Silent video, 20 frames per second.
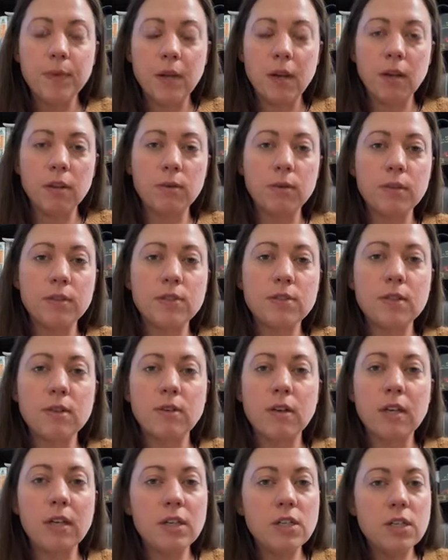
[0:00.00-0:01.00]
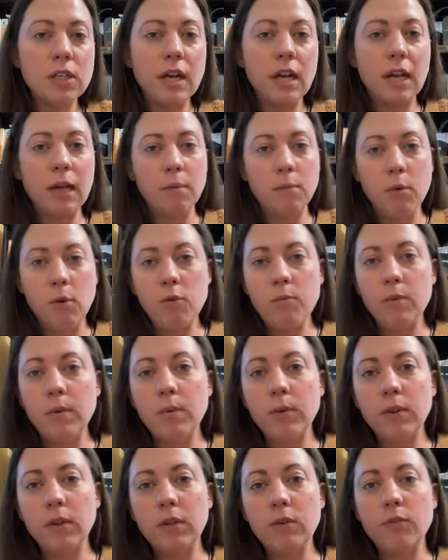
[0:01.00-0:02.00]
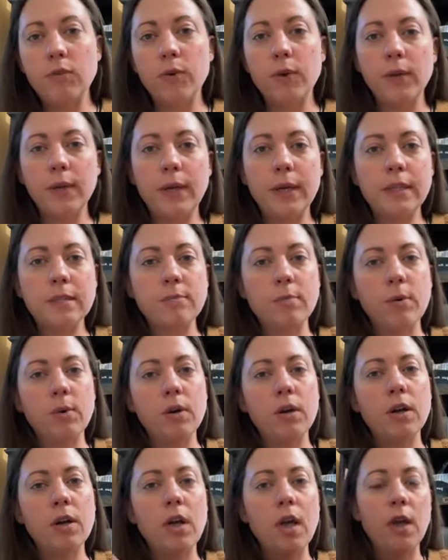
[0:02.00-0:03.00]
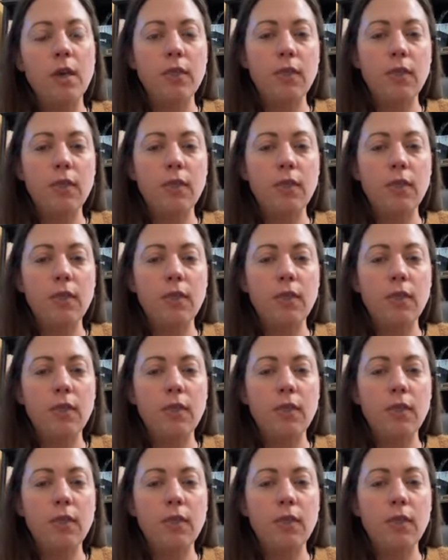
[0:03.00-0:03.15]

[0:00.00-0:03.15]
In other words, they're initiating movement with their forelegs more.